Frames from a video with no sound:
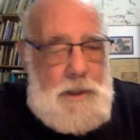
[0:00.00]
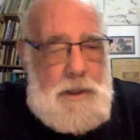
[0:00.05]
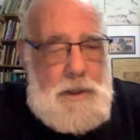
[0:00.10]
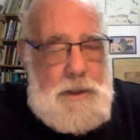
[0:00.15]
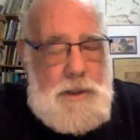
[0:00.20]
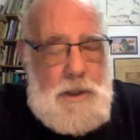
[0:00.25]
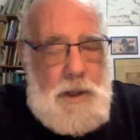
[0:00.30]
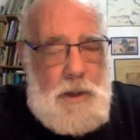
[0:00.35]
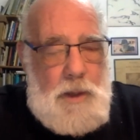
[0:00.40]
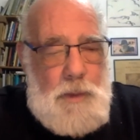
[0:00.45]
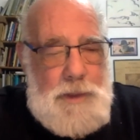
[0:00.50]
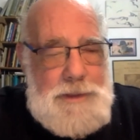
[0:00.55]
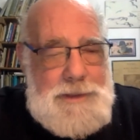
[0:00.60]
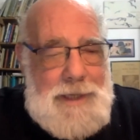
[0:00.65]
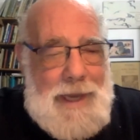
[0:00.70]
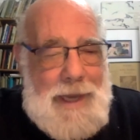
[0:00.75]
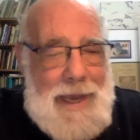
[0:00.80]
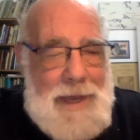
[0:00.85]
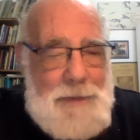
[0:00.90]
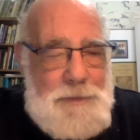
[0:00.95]
You know, what's
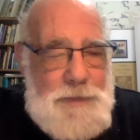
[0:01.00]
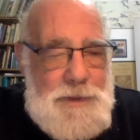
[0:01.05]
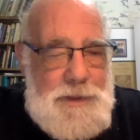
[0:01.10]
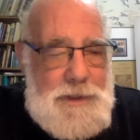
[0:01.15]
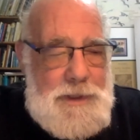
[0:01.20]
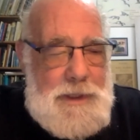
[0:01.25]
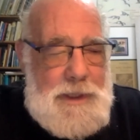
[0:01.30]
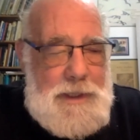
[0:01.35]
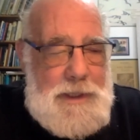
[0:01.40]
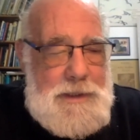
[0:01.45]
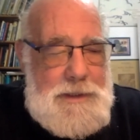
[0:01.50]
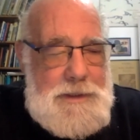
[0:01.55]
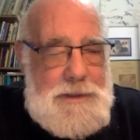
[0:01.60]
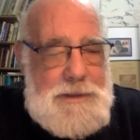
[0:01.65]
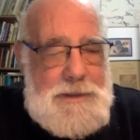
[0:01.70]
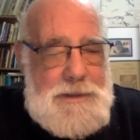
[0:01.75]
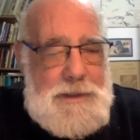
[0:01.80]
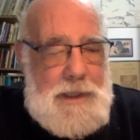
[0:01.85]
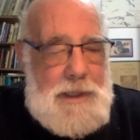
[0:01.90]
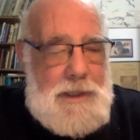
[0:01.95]
happened is
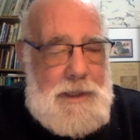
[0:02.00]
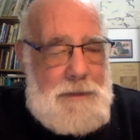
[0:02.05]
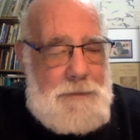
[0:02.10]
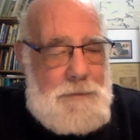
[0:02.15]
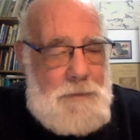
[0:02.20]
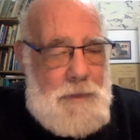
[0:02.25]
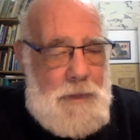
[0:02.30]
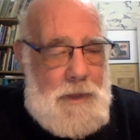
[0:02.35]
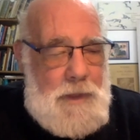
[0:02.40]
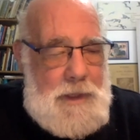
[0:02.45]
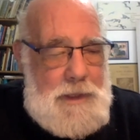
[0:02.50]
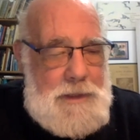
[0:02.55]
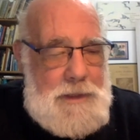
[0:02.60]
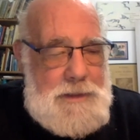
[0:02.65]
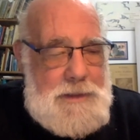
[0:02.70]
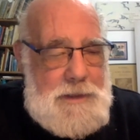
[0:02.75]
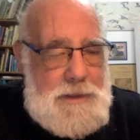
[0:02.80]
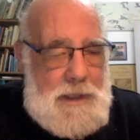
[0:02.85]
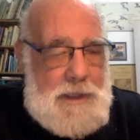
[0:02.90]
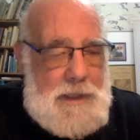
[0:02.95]

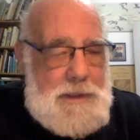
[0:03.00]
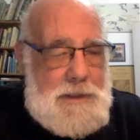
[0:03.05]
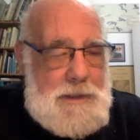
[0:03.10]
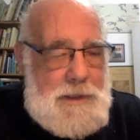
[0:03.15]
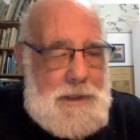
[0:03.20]
that